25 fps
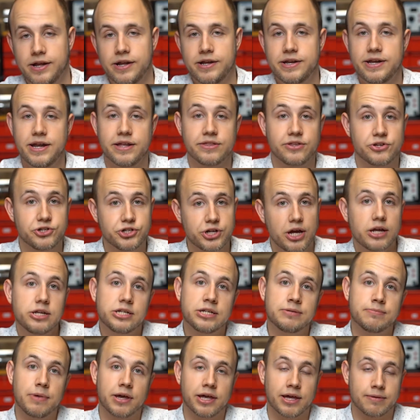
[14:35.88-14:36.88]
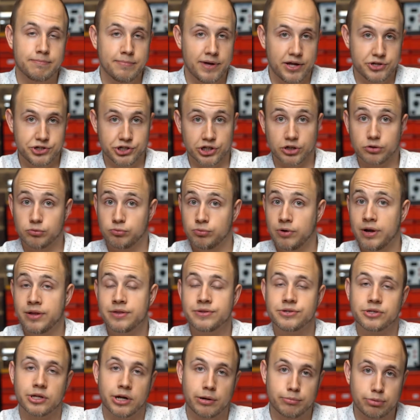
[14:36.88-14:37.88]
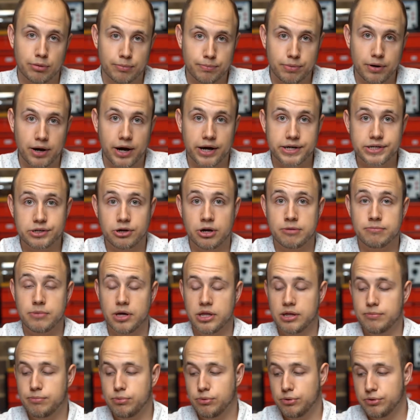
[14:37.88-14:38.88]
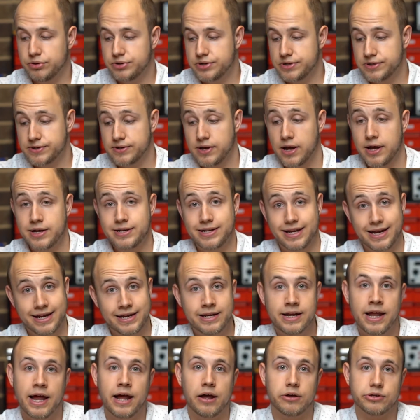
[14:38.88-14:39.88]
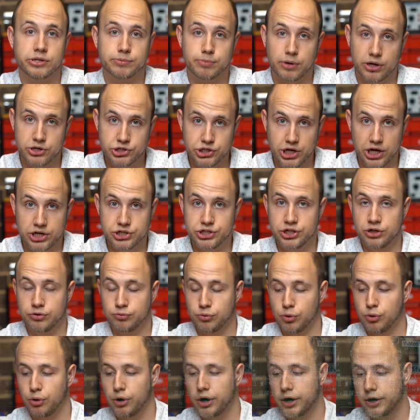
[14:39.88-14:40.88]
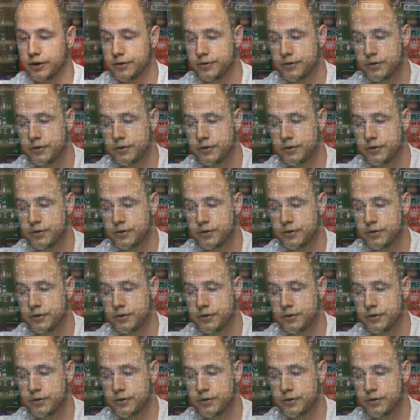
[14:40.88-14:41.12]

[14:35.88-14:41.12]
Now, the JGMaker Magic runs on a proprietary motherboard designed in-house by JGAurora.